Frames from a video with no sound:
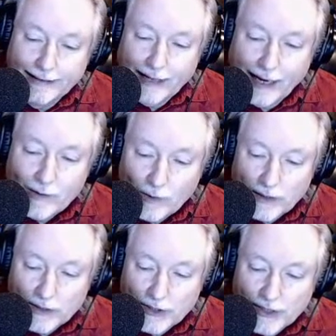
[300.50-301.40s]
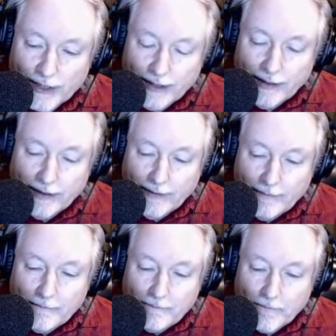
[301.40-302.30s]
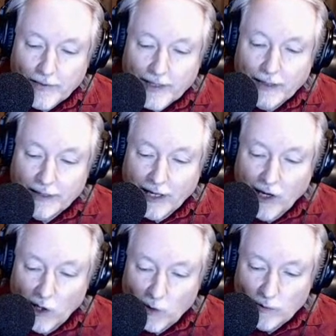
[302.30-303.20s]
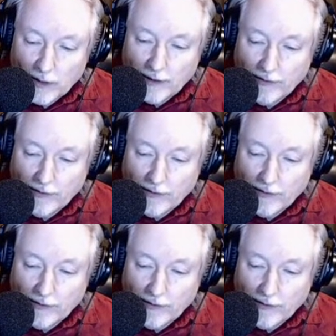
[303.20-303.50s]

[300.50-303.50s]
I was coming home